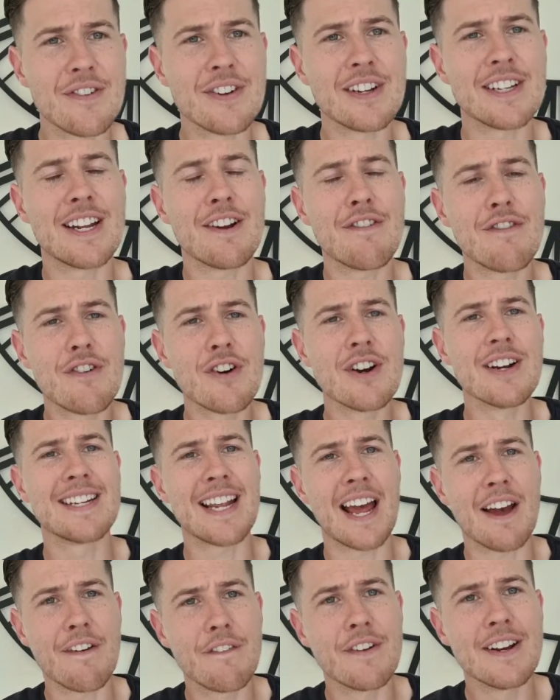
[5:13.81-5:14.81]
different
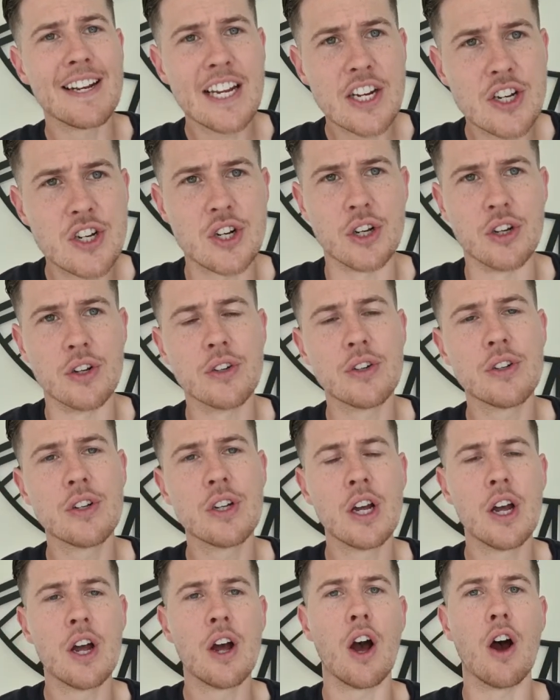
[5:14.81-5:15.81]
definition
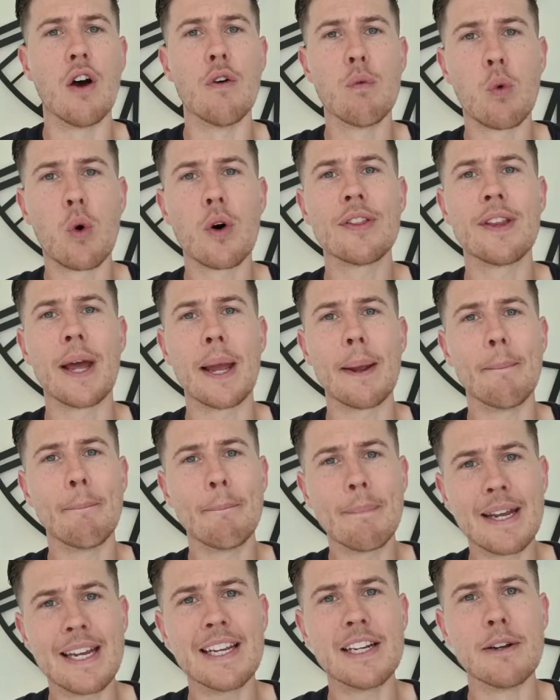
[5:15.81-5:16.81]
of what they
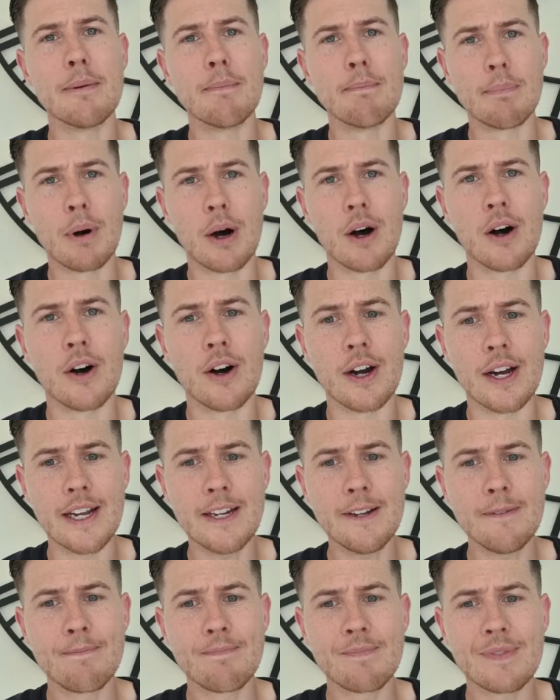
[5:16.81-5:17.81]
mean by